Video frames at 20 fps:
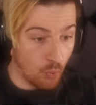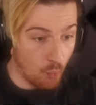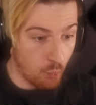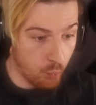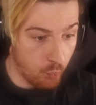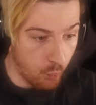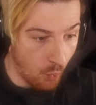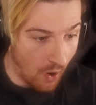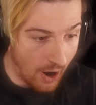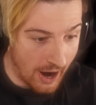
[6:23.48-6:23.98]

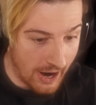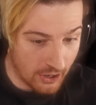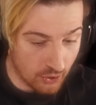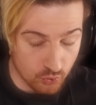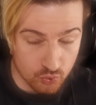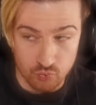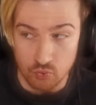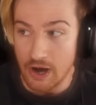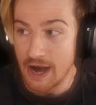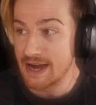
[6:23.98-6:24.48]

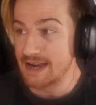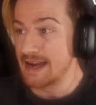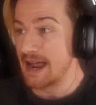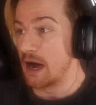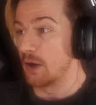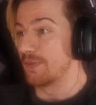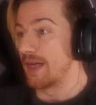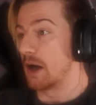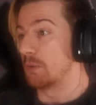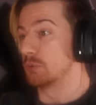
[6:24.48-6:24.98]
wild right
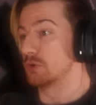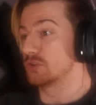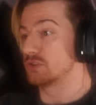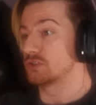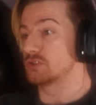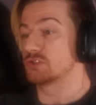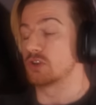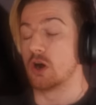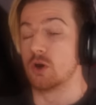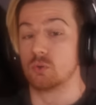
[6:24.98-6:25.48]
now. That was
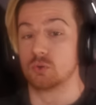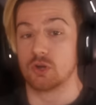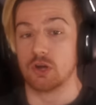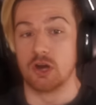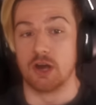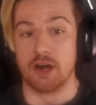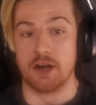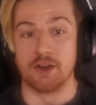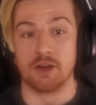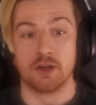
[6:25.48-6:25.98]
so
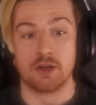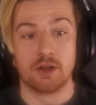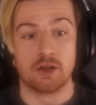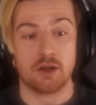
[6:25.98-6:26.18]
good.